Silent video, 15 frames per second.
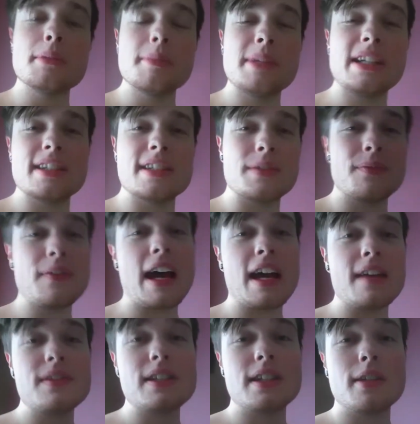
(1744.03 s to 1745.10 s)
because
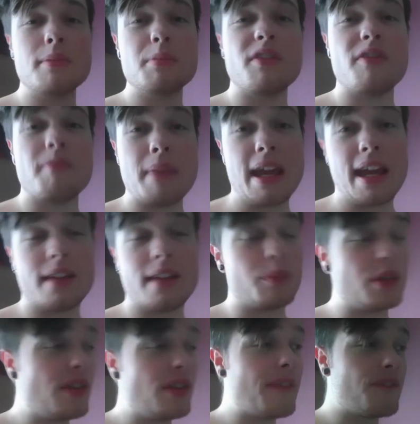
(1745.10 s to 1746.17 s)
5 is the number of man. When
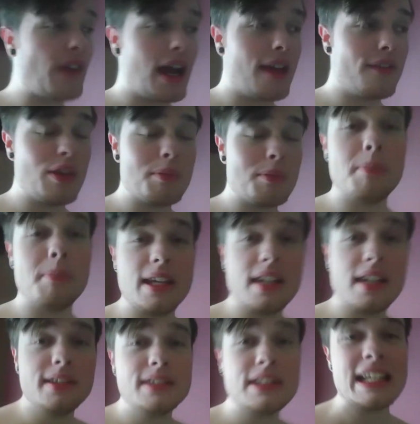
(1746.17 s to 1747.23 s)
you have 5 human
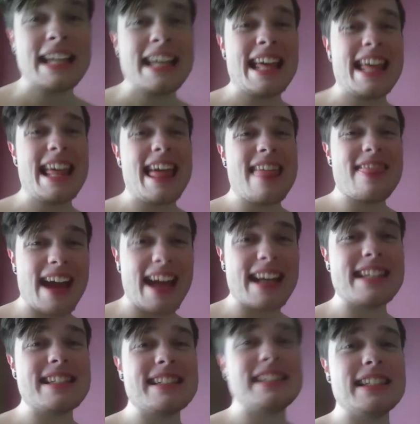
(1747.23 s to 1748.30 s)
beings,
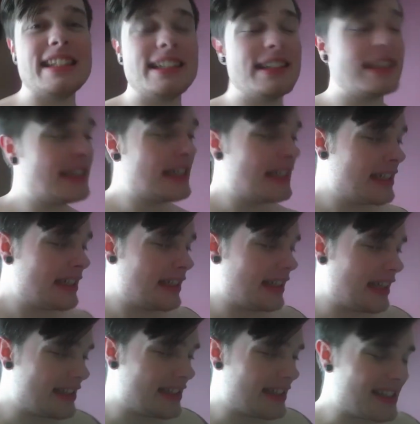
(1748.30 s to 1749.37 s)
it's the
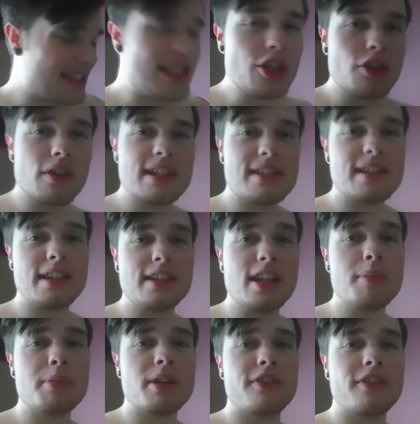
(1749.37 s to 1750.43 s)
synchronistic
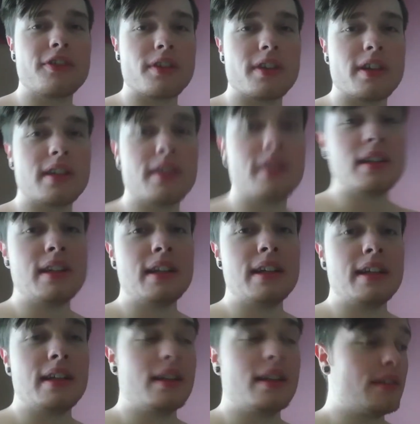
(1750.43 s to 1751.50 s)
number for.
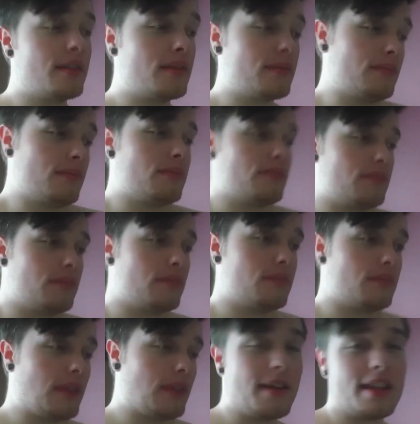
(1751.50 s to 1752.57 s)

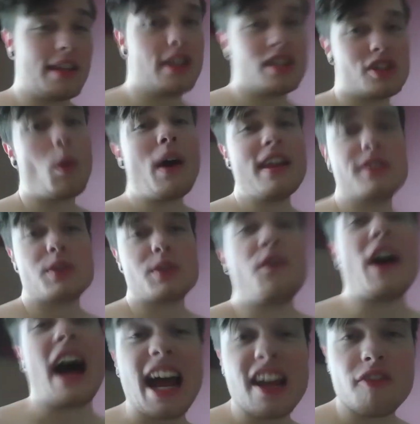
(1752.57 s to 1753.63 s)
It's why there's
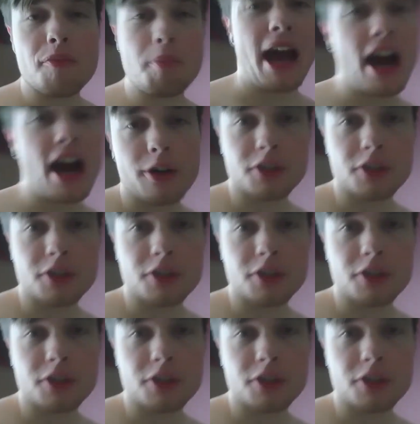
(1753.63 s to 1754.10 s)
5 Power